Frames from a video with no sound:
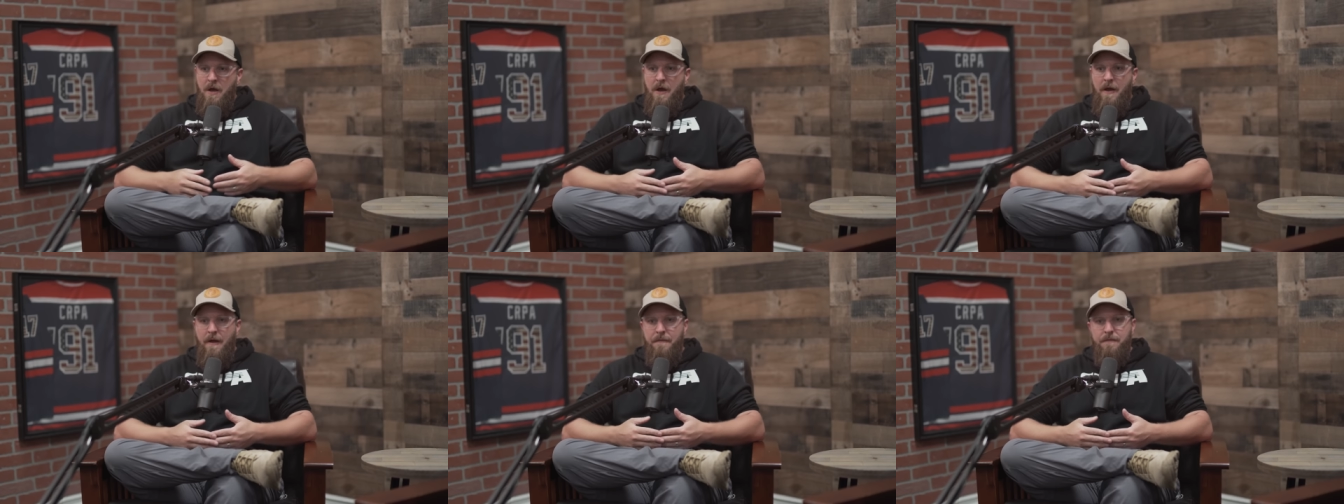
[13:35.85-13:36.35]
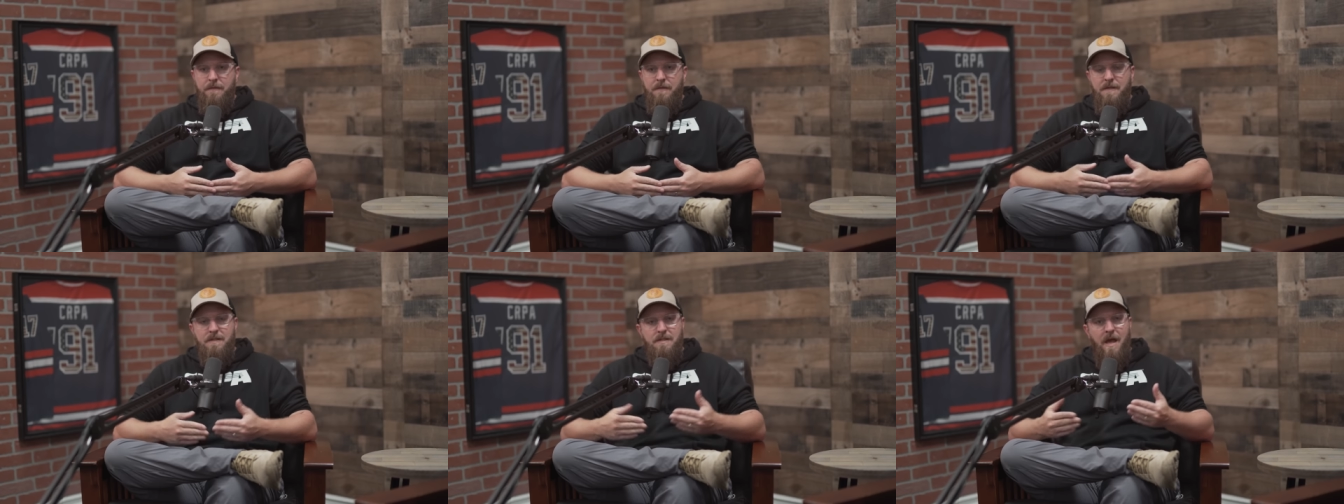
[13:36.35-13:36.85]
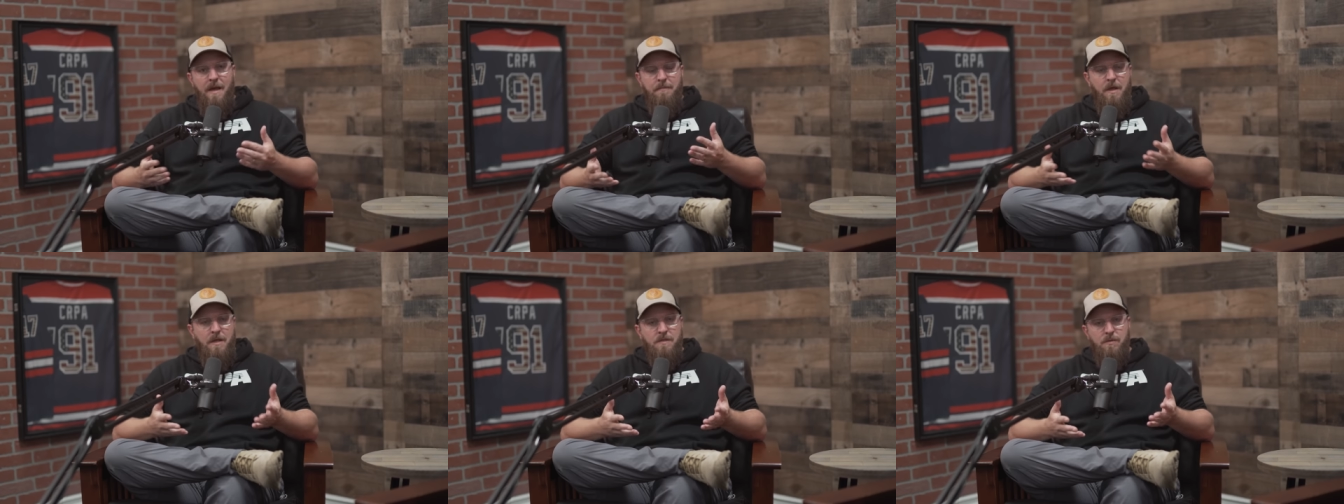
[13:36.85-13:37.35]
uh, do these
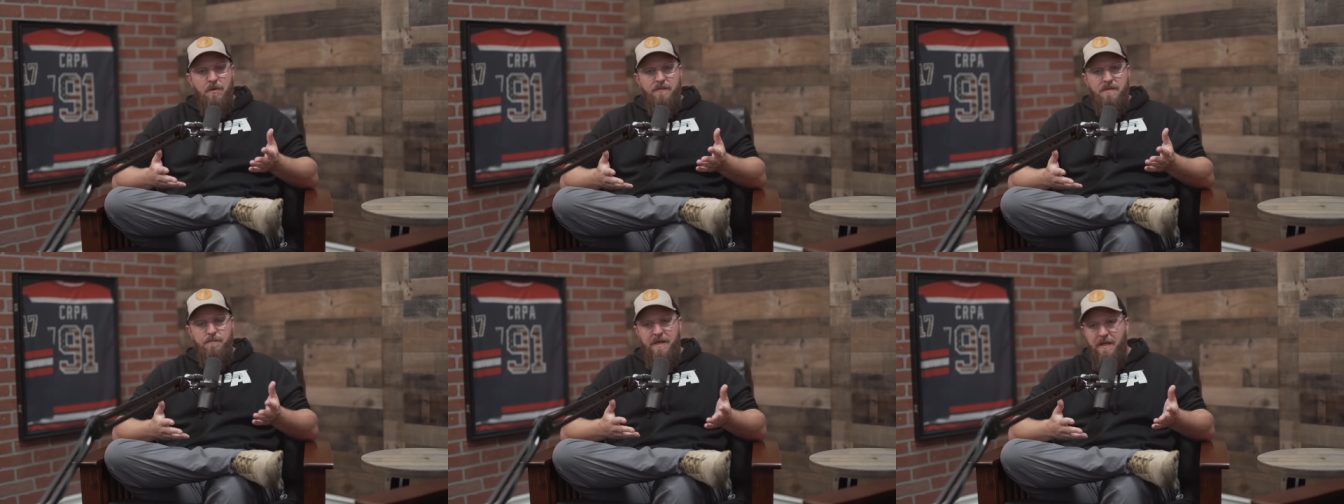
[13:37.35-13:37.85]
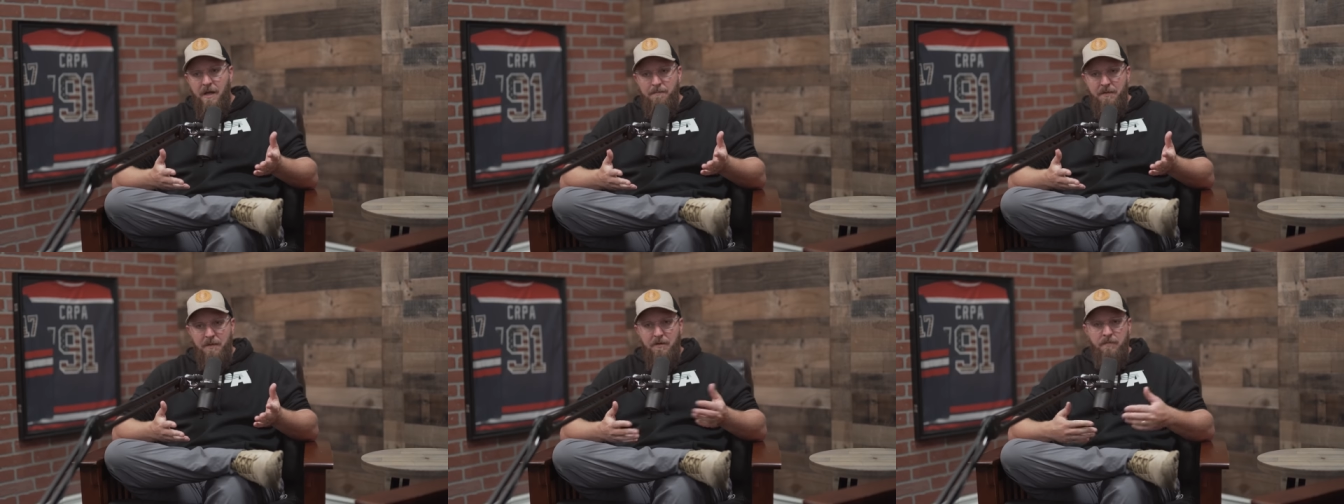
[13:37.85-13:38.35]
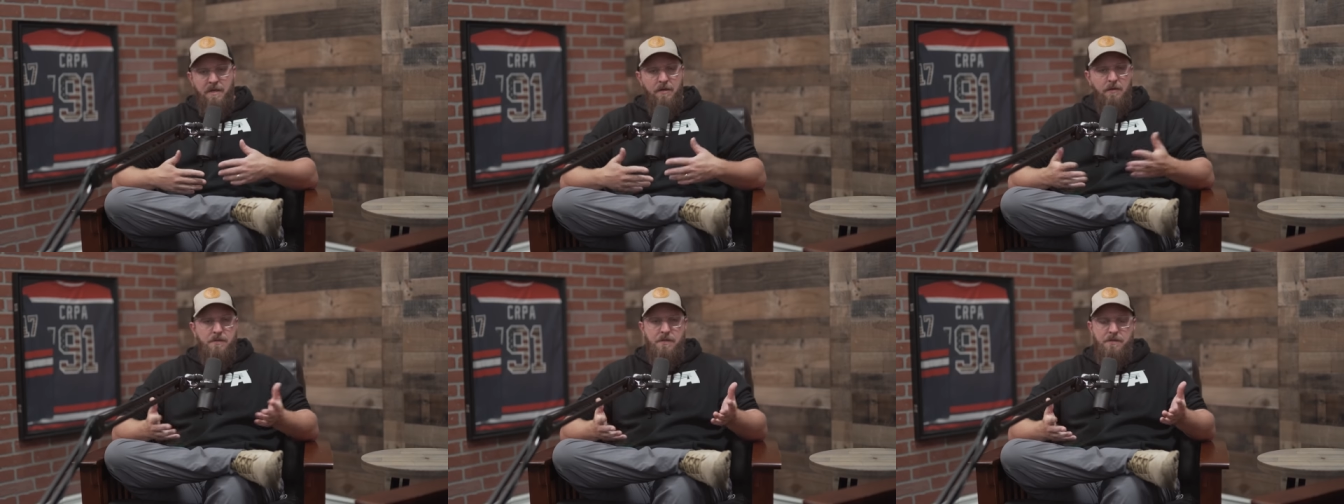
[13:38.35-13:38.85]
timelines sort of speed up a little bit,
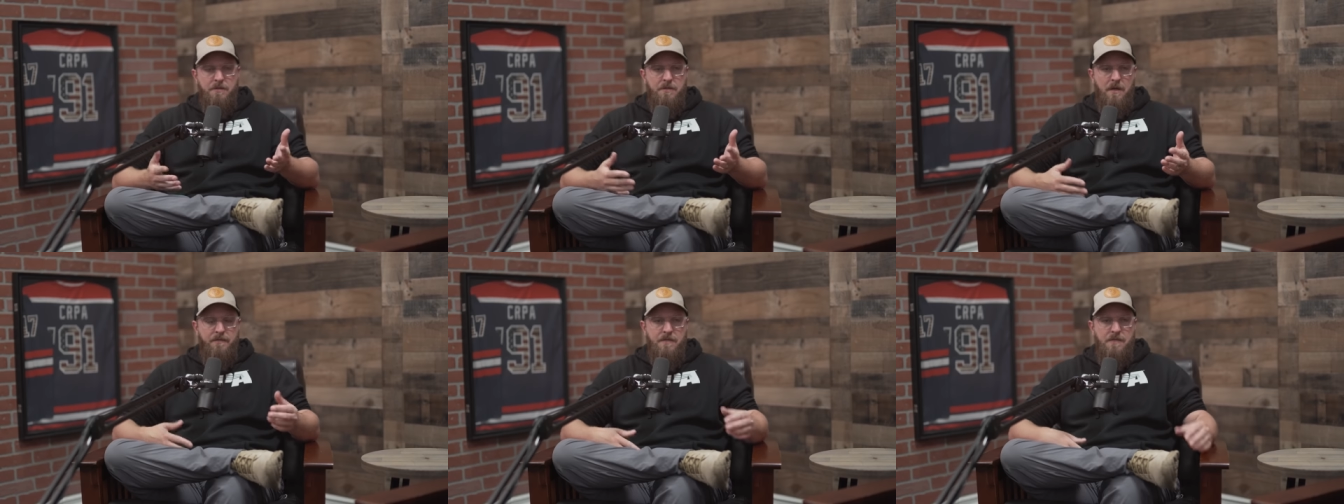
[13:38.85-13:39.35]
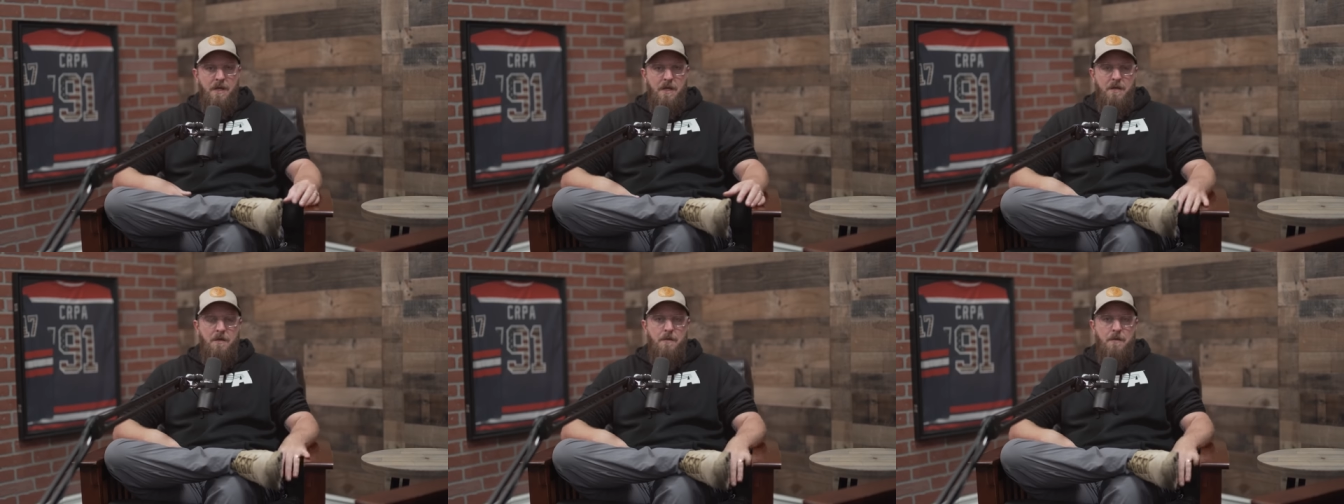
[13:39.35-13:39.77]
or is it too tough to say?